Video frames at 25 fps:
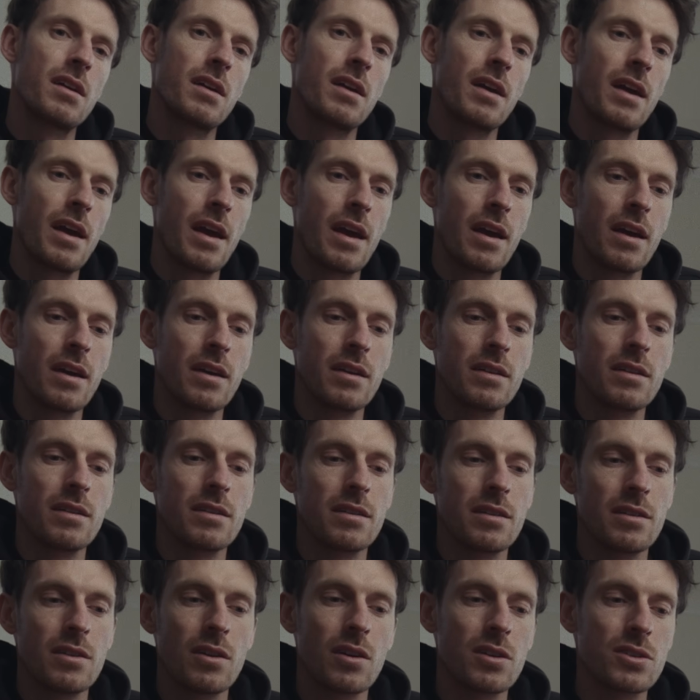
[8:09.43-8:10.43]
and
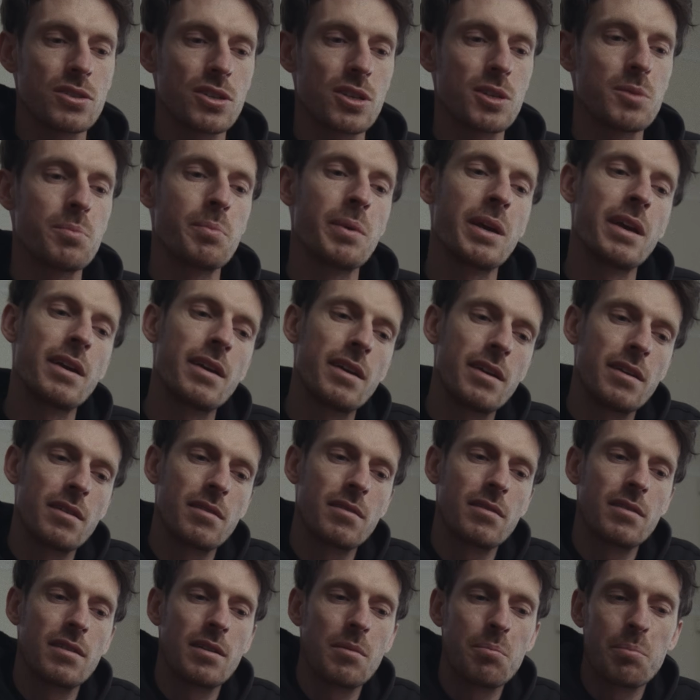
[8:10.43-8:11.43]
not just be
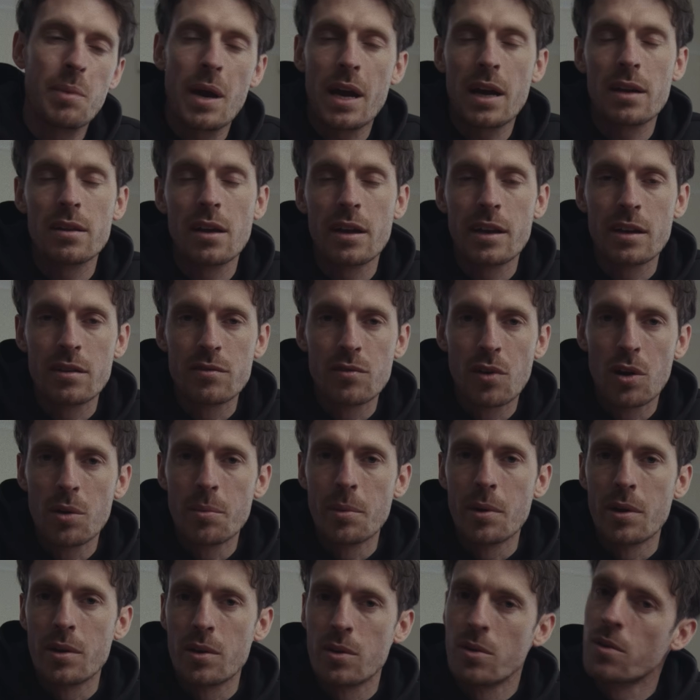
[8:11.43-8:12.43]
a backlighting
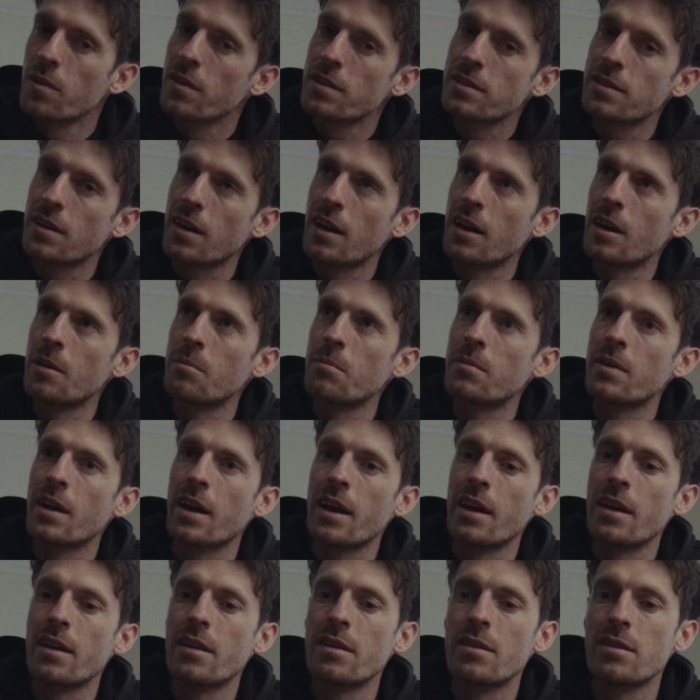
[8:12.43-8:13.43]
robot all the time
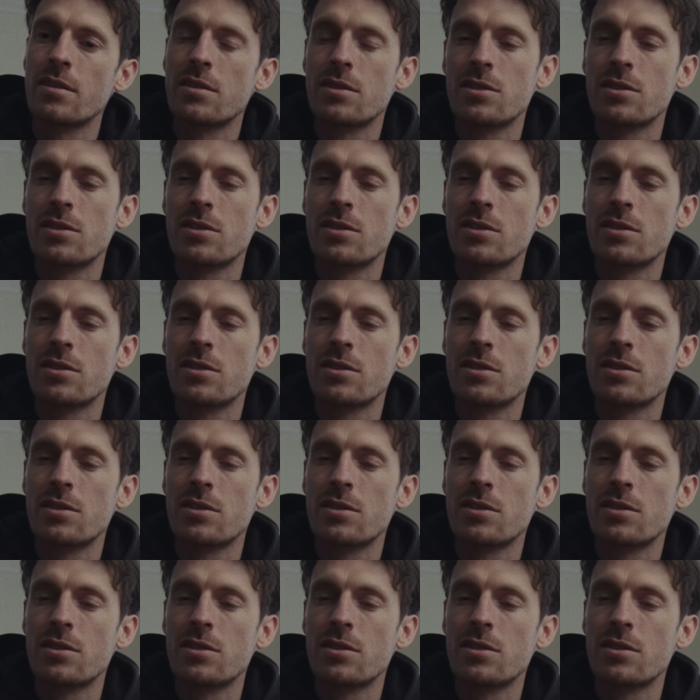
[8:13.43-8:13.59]
and